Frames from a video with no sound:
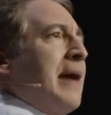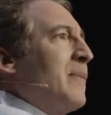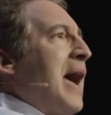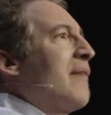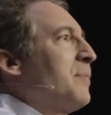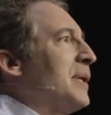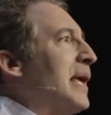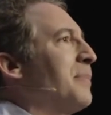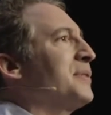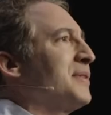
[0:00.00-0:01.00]
and we haven't been
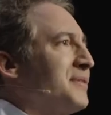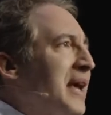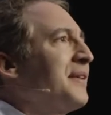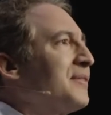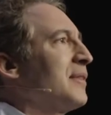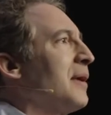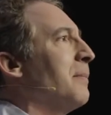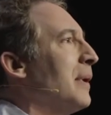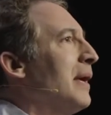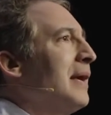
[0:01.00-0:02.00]
able to test
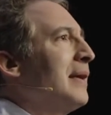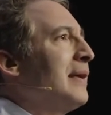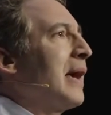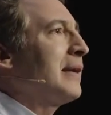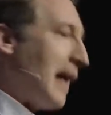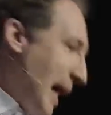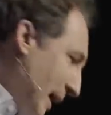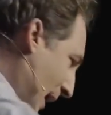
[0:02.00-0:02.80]
them yet? And I